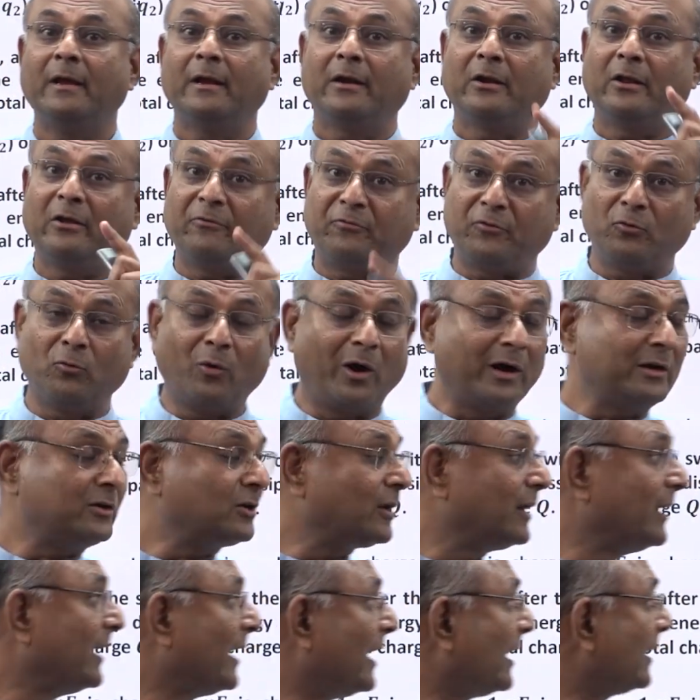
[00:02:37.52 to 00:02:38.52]
Now if you want
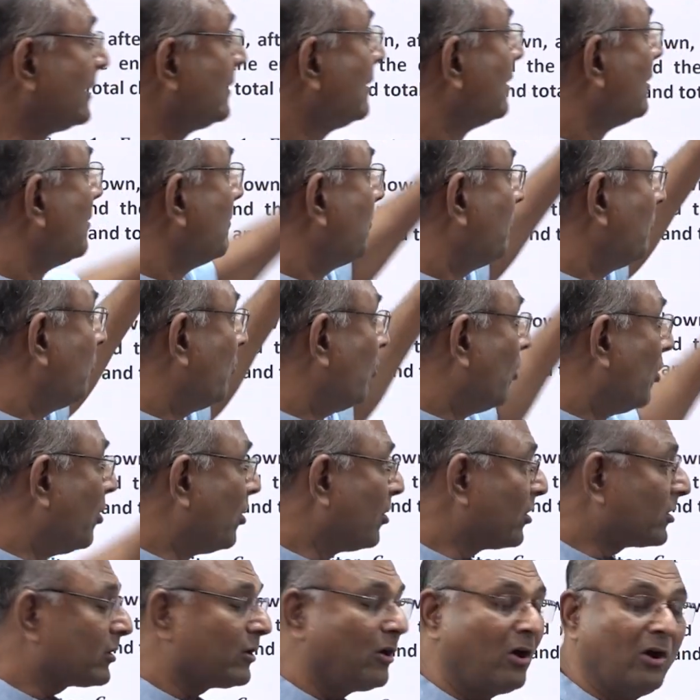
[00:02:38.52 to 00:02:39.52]
to learn
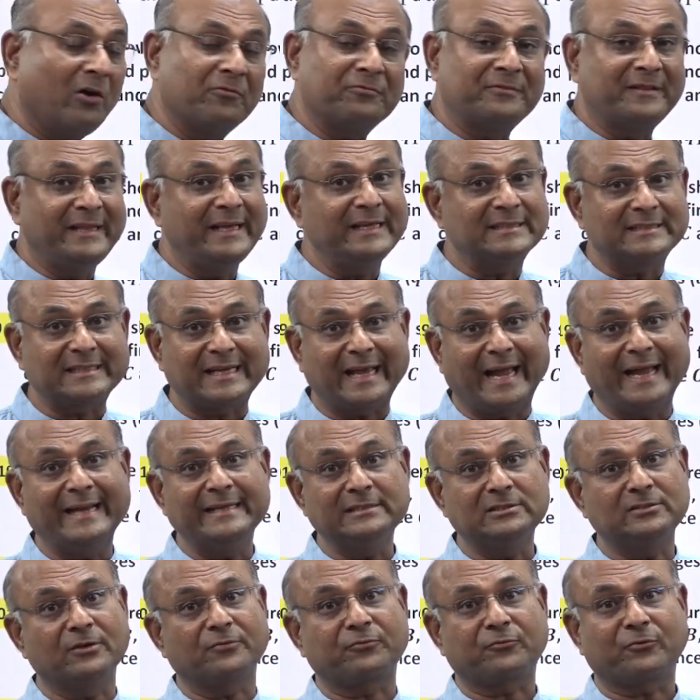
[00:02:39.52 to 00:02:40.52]
more of these
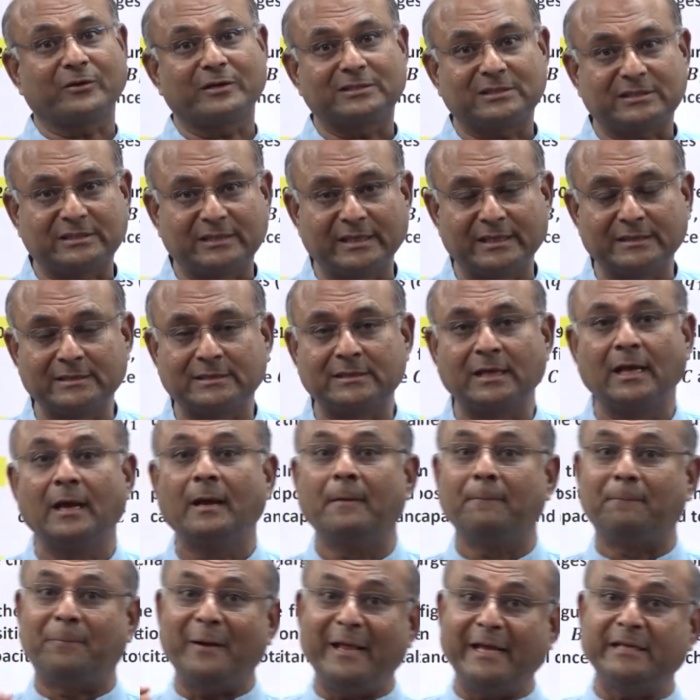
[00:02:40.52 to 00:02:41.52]
kinds of questions,
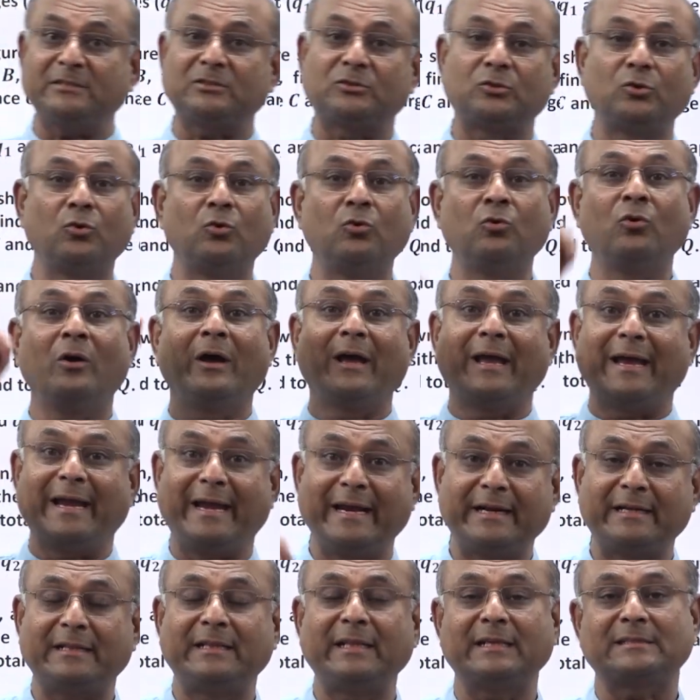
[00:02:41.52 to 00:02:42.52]
please do
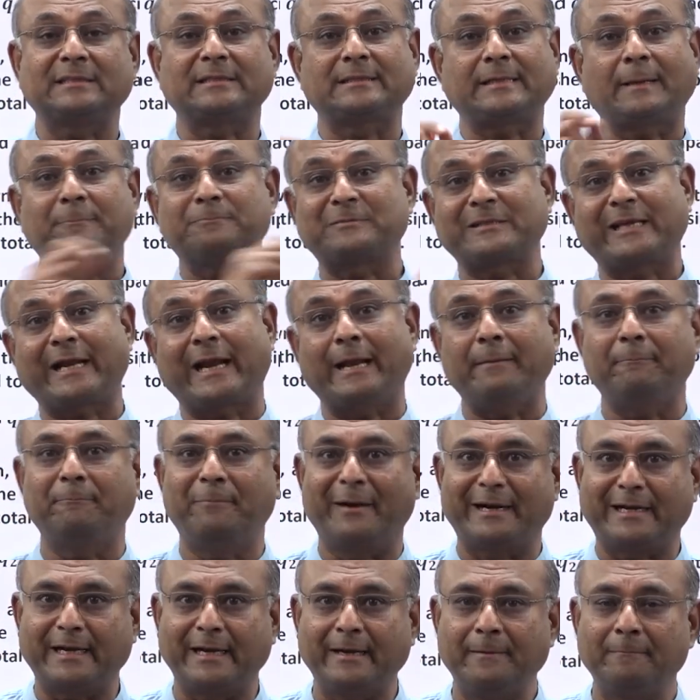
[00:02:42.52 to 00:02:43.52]
hit the subscribe
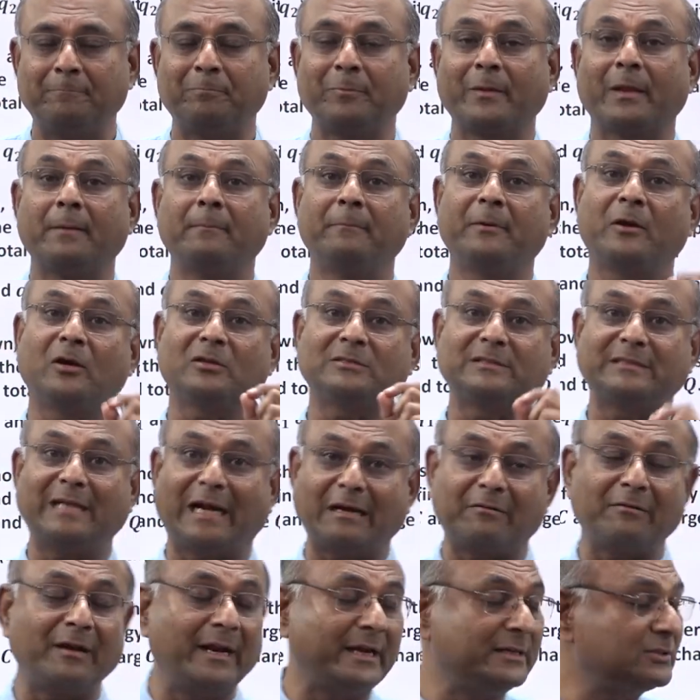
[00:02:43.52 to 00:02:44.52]
button, because
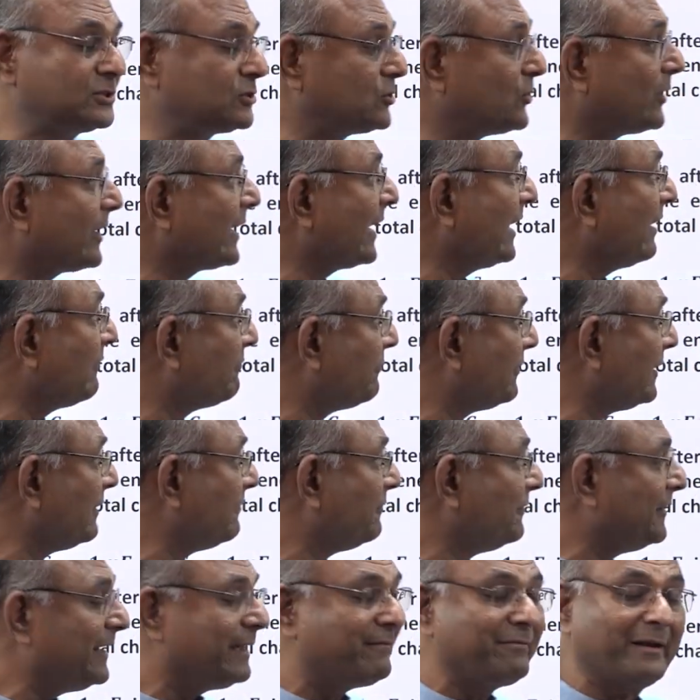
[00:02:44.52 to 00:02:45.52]
that will ensure every
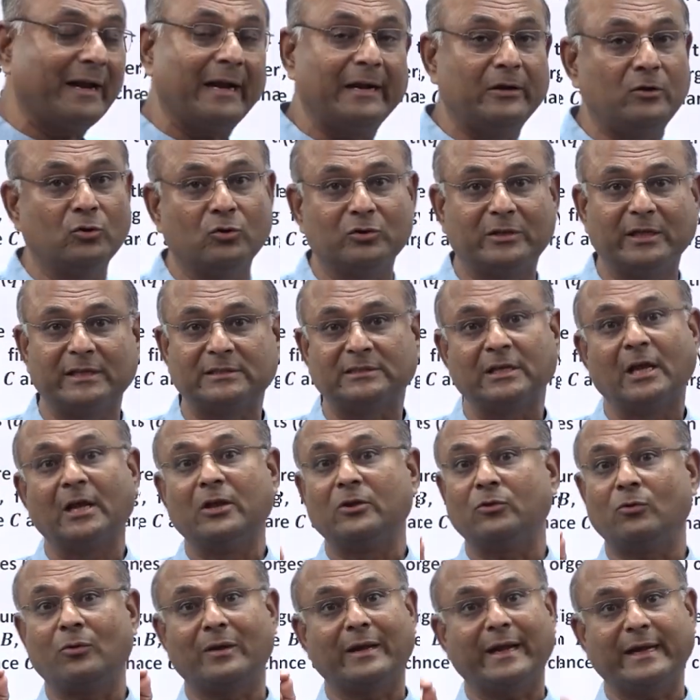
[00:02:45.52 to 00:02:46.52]
week when I do this,
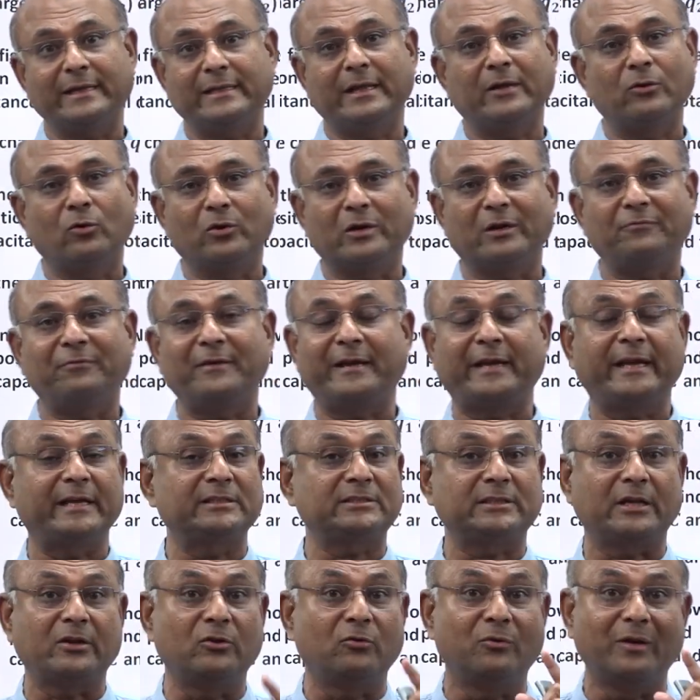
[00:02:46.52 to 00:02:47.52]
you will get the
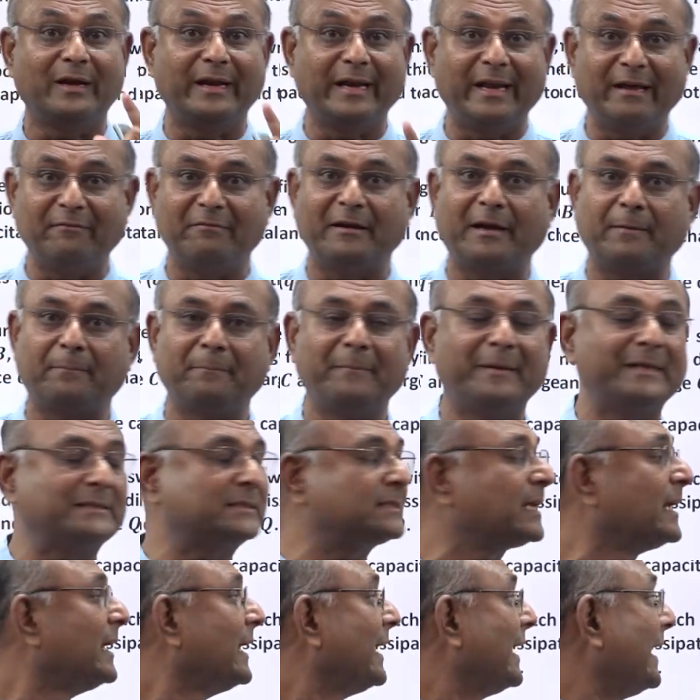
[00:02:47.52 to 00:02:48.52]
notification. You will never
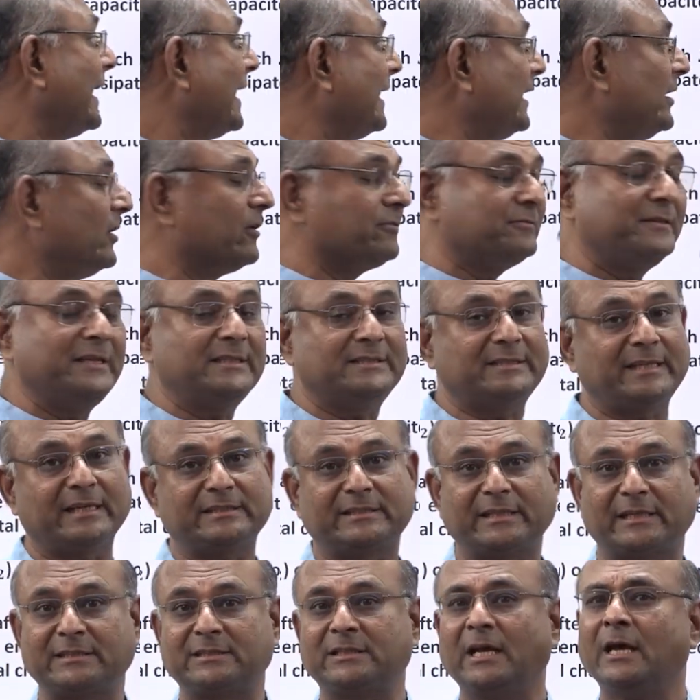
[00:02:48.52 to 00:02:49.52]
miss any of these
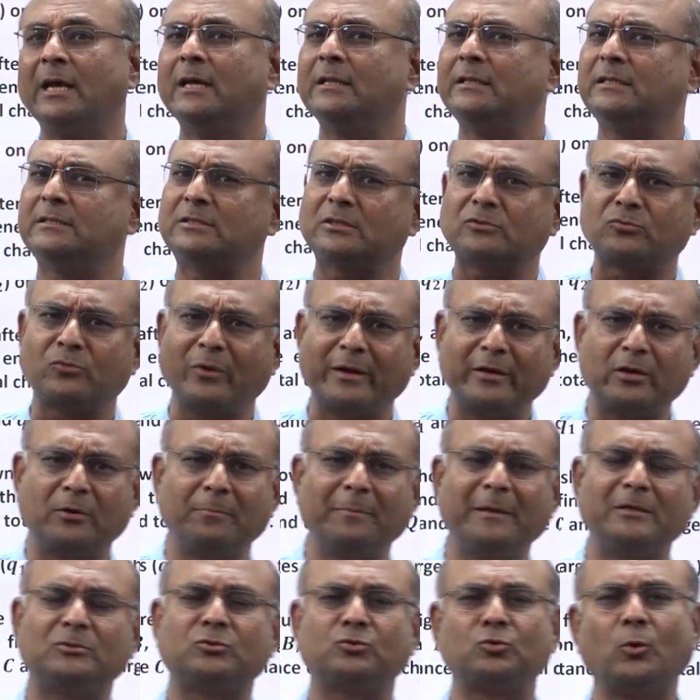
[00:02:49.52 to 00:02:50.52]
sessions. These are going to
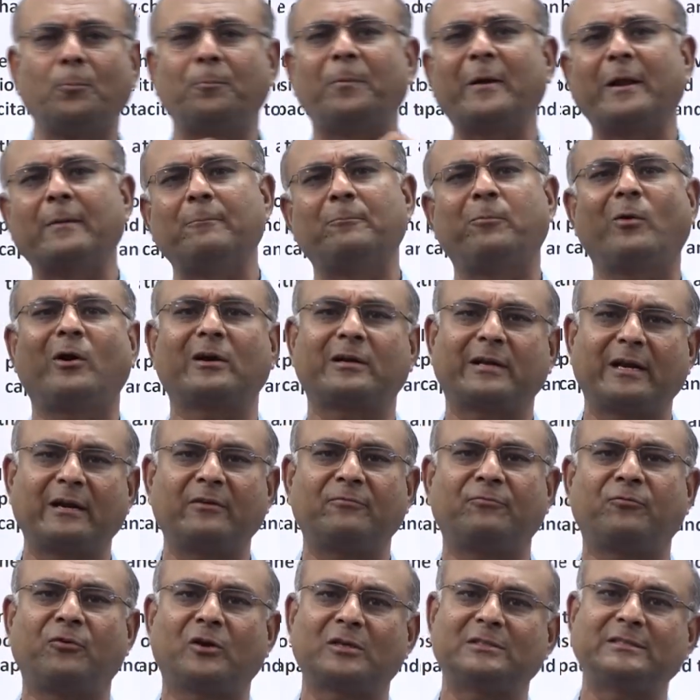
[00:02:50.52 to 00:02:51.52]
be super
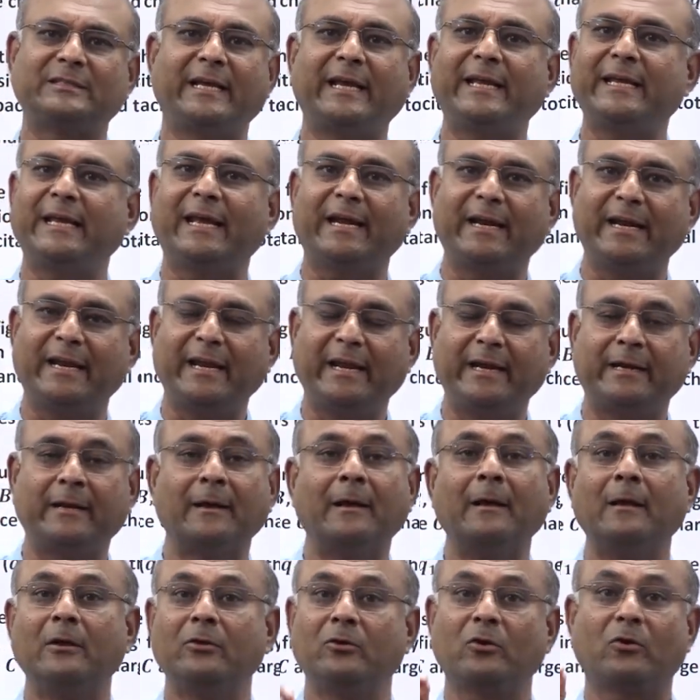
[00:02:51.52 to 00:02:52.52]
important for JEE and NEET.
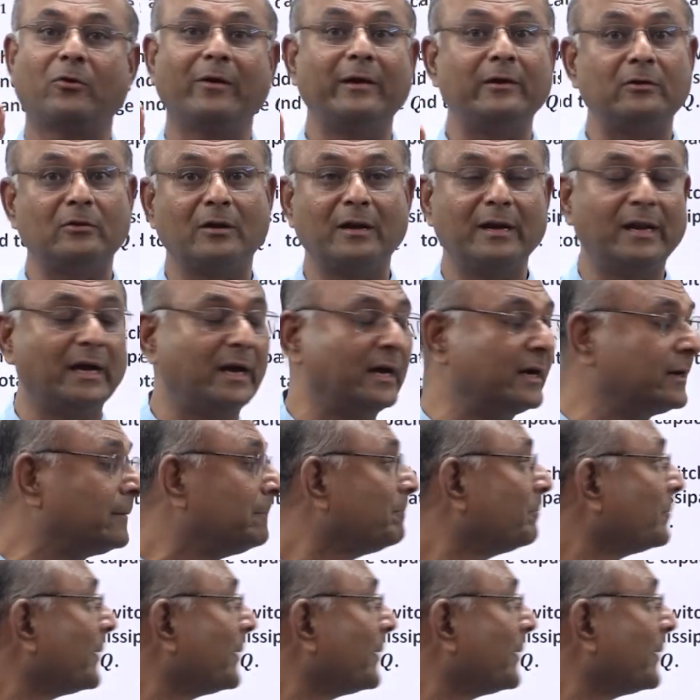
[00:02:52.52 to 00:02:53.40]
You're going to learn